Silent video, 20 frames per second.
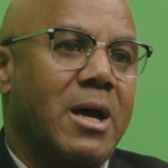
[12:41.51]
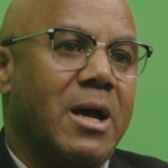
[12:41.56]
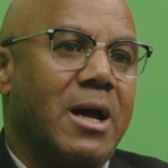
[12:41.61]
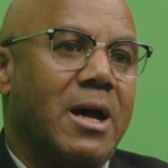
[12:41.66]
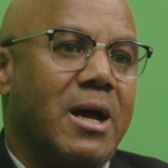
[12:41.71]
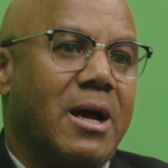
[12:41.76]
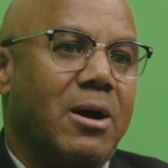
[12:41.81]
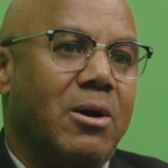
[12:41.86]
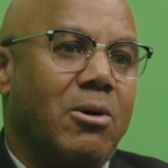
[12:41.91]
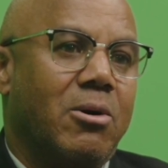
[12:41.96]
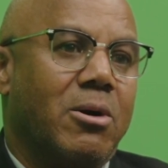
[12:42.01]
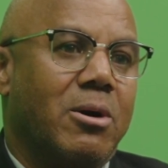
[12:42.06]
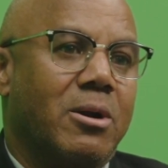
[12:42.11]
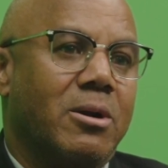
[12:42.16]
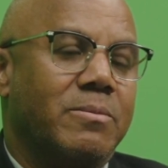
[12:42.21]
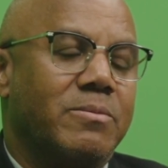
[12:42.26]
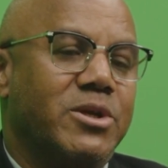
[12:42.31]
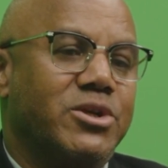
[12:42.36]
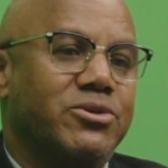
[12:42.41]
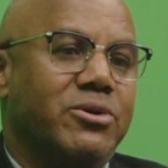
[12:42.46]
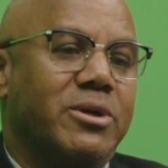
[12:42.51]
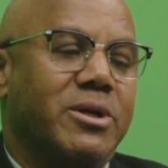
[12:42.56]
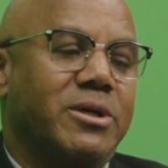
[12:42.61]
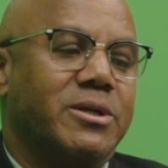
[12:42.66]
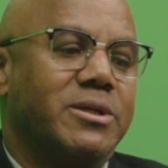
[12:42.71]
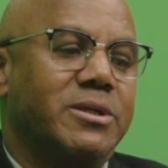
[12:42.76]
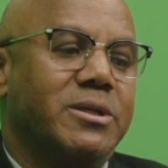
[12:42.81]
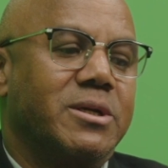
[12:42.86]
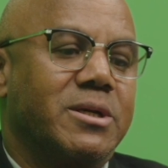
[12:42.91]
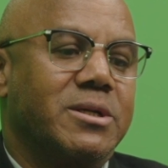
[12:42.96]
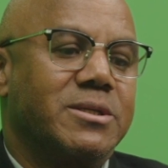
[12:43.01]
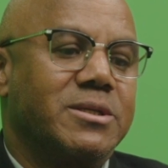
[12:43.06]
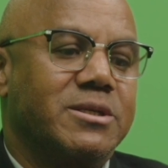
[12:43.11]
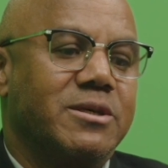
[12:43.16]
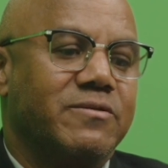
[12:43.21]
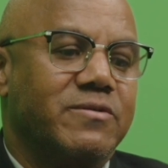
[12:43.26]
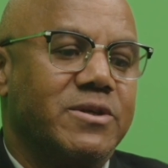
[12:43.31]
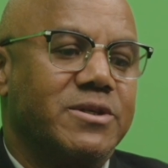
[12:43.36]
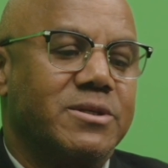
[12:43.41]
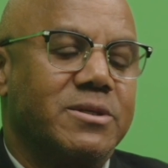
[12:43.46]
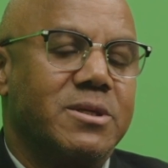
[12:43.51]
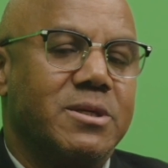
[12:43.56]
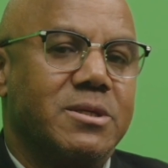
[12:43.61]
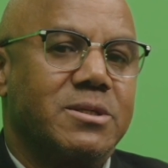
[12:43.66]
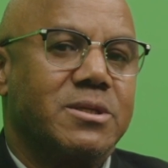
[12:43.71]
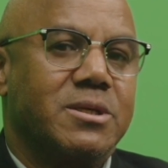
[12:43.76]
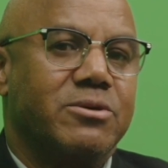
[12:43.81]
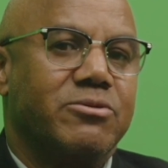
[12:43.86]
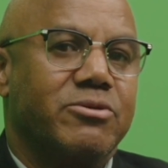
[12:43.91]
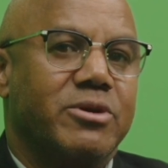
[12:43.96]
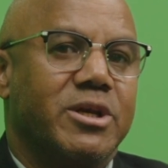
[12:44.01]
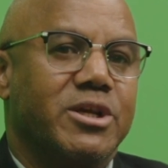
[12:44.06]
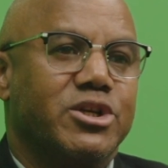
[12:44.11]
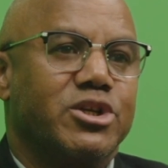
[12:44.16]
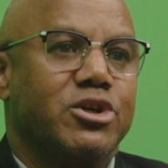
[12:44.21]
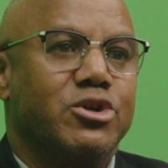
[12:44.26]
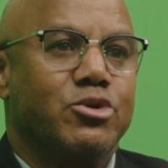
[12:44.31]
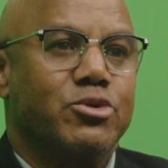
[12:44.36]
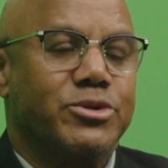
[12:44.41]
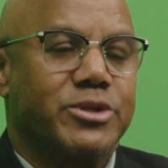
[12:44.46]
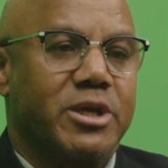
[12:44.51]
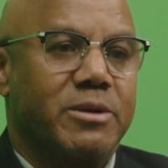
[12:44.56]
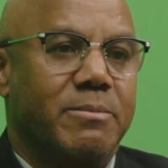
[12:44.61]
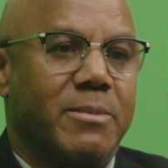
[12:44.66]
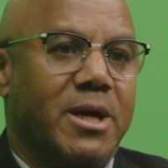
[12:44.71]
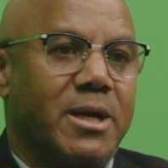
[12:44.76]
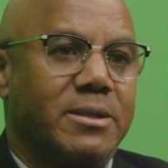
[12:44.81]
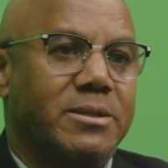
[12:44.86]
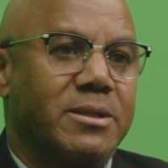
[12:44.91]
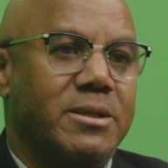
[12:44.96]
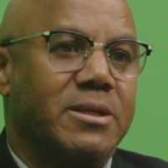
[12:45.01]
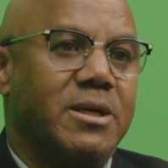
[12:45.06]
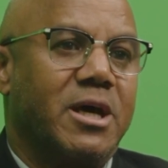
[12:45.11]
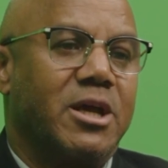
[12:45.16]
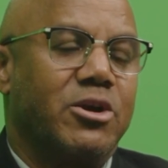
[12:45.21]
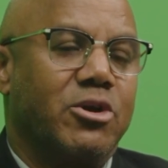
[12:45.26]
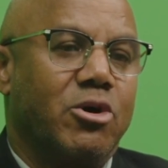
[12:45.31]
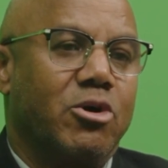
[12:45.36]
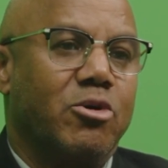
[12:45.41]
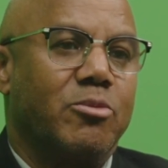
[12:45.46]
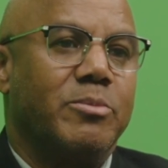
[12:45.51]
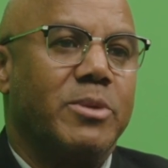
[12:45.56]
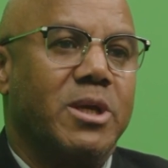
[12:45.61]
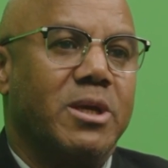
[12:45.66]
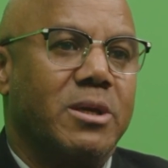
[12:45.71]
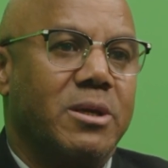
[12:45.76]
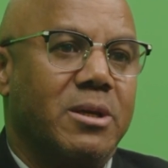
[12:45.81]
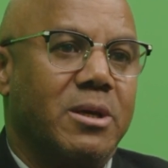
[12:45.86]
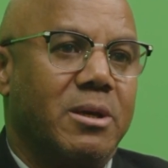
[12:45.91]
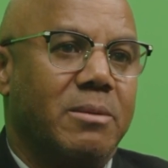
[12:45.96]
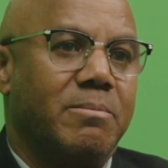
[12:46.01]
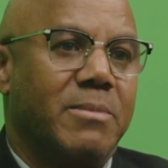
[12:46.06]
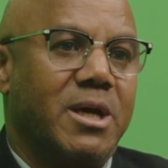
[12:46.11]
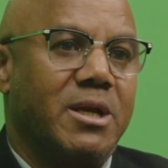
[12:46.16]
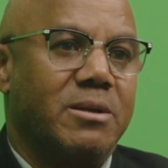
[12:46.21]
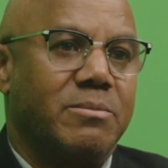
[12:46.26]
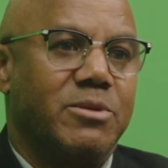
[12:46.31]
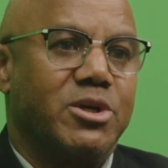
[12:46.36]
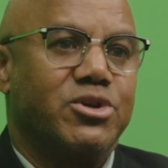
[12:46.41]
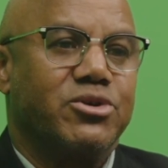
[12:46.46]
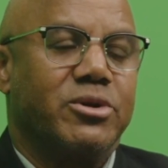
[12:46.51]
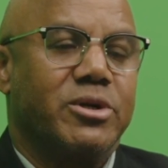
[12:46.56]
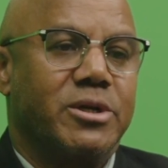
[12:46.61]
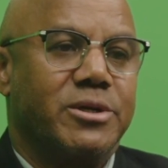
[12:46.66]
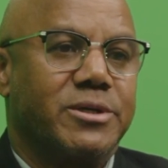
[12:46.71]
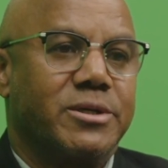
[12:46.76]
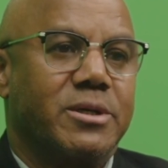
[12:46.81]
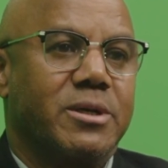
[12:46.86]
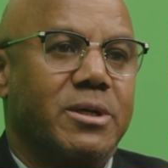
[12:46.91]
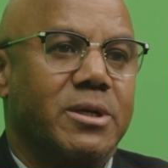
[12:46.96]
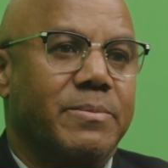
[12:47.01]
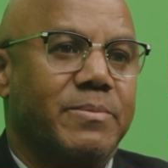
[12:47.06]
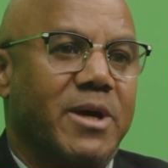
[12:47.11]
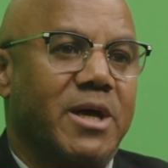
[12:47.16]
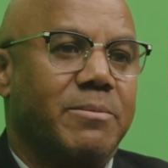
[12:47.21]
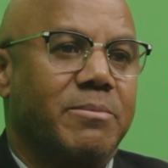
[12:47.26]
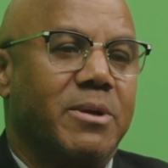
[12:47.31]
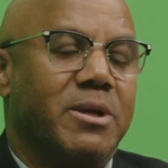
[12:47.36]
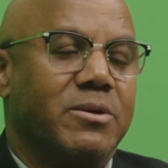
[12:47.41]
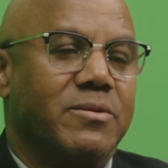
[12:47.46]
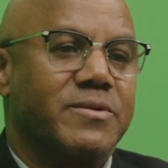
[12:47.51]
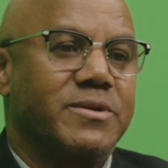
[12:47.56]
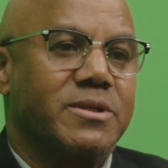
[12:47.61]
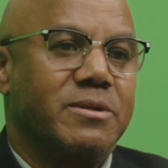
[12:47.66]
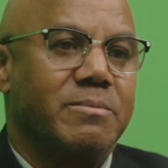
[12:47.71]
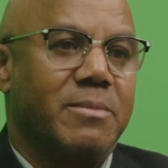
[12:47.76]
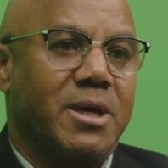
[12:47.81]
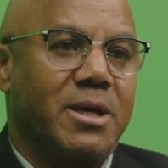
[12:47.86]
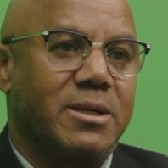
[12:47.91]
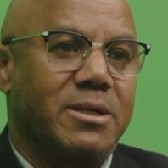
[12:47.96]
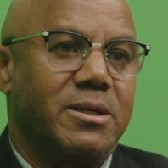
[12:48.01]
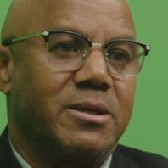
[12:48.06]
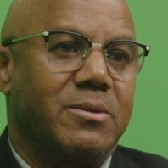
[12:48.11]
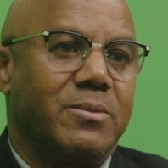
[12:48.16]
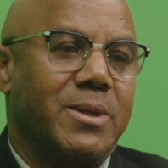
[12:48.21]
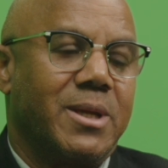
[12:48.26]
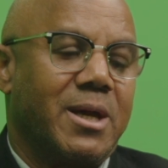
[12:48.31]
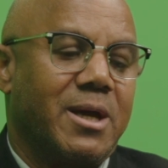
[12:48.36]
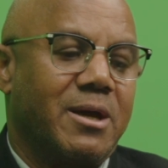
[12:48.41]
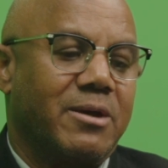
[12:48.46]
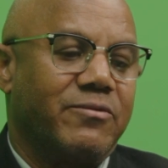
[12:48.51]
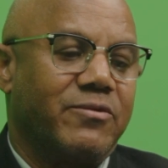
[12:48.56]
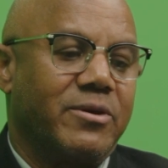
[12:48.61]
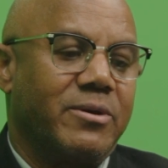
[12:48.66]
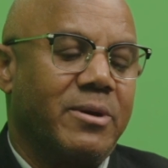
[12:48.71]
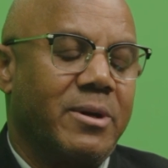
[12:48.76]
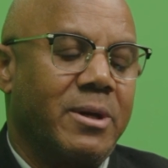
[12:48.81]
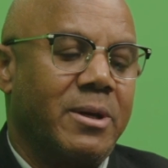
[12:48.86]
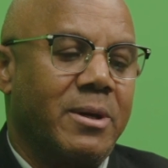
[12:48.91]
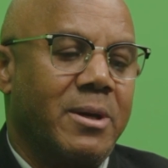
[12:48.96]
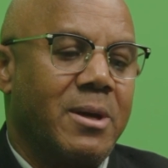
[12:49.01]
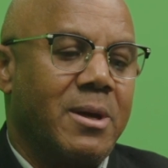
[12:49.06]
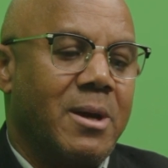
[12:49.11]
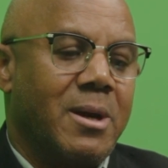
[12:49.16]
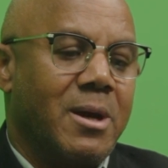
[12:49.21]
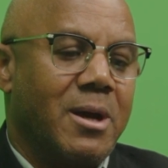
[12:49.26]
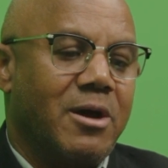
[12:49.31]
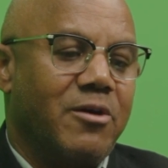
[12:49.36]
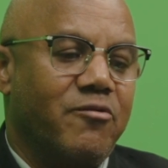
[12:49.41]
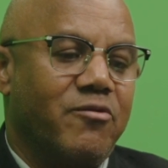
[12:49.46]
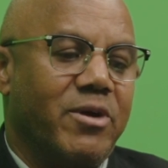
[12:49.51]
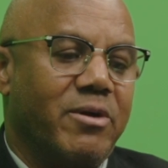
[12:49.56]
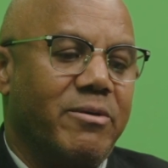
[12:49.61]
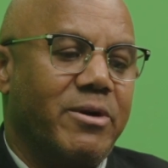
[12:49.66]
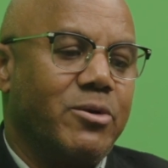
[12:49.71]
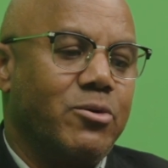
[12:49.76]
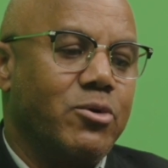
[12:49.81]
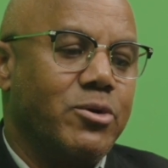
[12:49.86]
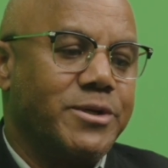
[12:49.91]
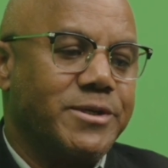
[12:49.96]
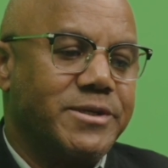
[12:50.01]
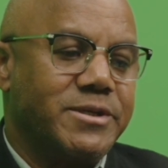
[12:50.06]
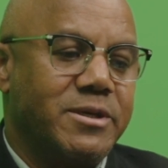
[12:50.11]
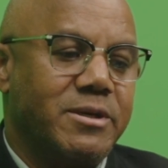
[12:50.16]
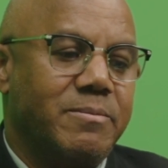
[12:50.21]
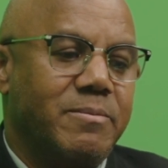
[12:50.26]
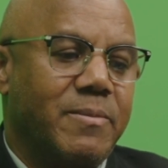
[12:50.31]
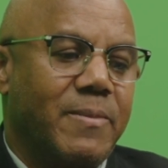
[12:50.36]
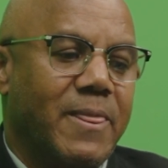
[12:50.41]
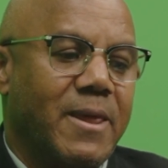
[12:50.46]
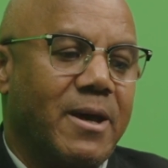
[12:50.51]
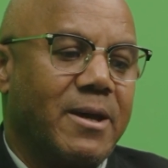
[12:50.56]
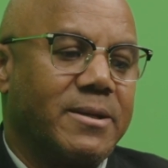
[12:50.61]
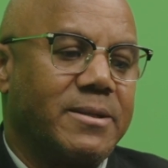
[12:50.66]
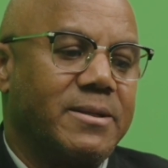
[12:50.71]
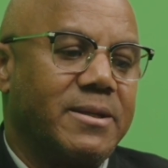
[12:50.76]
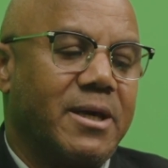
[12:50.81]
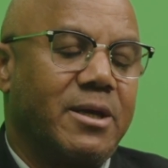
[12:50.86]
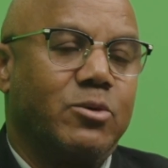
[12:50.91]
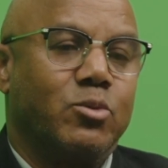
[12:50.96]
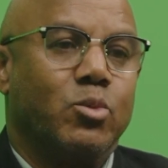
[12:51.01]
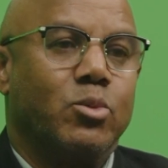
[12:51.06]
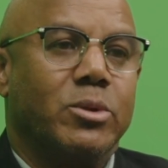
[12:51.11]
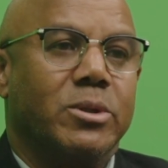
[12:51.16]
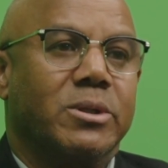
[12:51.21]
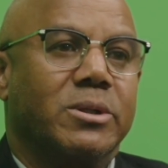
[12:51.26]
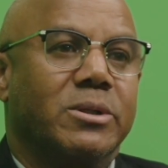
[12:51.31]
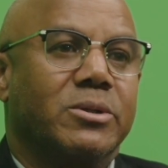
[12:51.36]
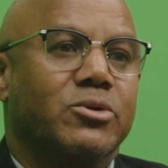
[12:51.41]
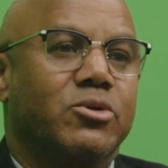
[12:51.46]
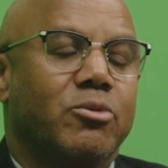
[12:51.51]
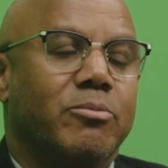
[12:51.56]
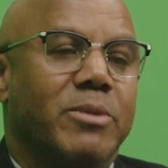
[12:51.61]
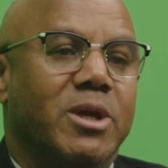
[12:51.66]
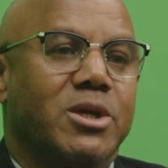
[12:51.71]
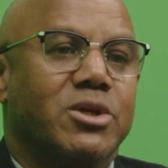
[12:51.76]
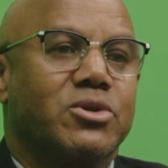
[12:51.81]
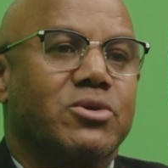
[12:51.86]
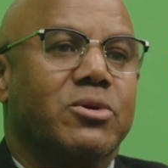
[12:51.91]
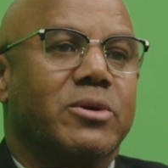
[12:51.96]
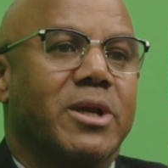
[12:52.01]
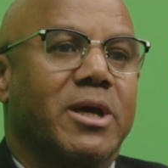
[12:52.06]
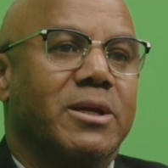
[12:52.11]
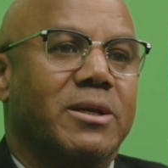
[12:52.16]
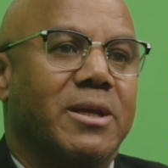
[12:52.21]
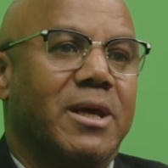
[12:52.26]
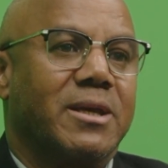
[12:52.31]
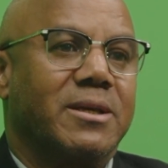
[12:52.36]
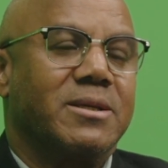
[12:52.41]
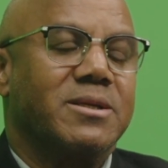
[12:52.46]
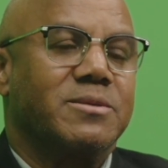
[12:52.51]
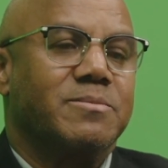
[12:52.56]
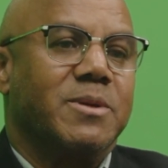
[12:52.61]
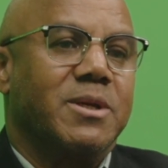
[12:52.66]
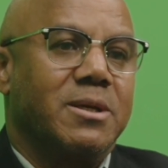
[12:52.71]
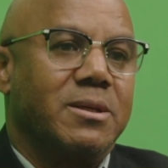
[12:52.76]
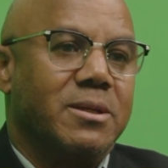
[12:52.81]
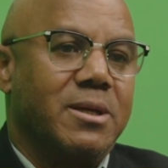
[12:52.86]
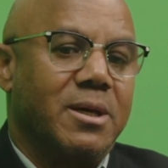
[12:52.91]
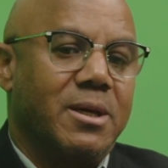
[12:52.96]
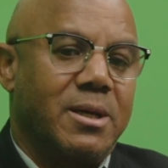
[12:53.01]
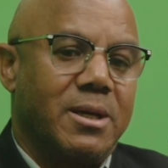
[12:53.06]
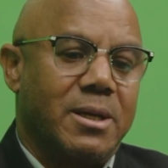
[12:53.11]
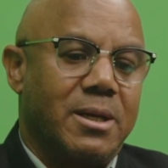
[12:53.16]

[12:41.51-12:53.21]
All meteorological services in relation to St. Martin are now being done by the Meteorological Department of St. Martin. We have a very good team that work to make sure that has been done.